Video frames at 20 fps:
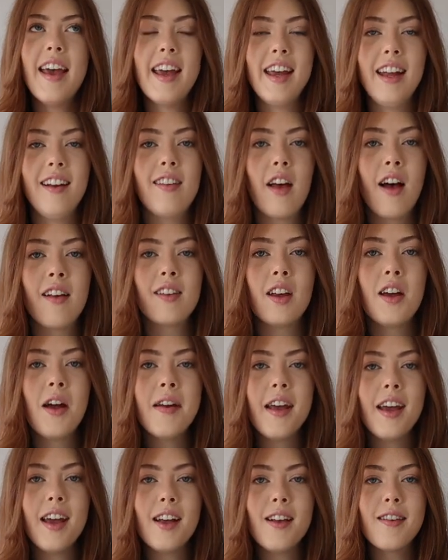It
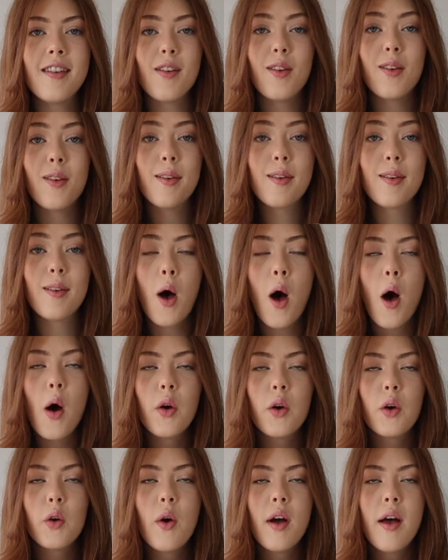doesn't. It is
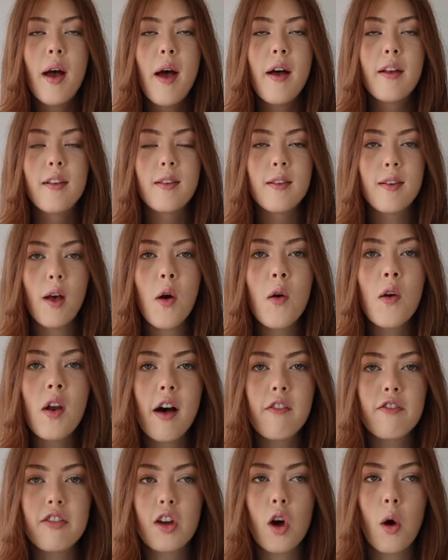so, so
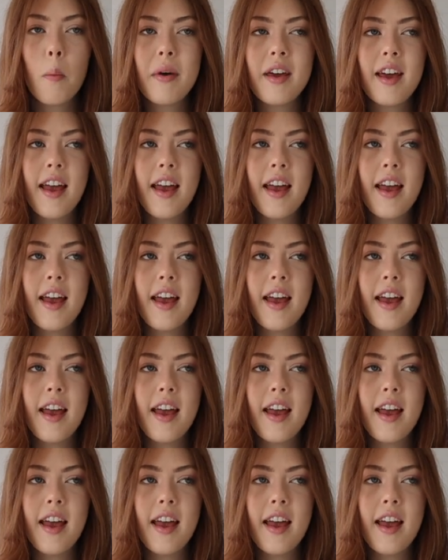lovely on me.